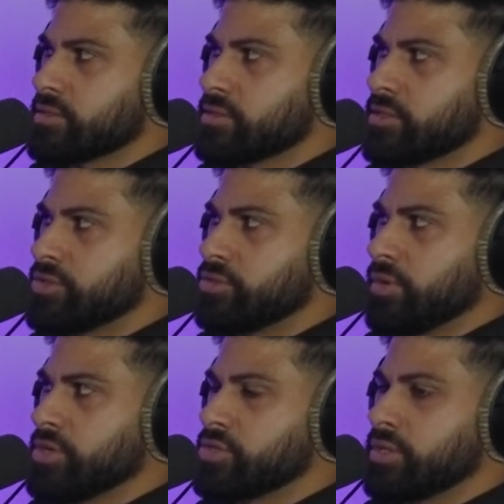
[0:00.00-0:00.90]

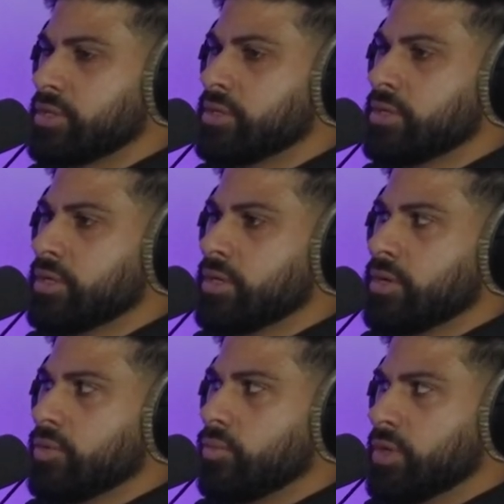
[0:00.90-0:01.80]
situation
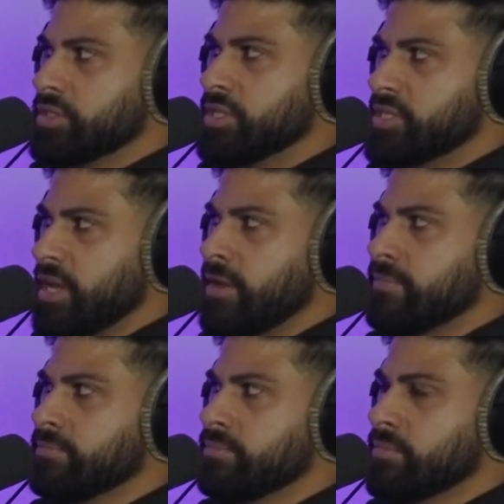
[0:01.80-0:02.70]
was the same,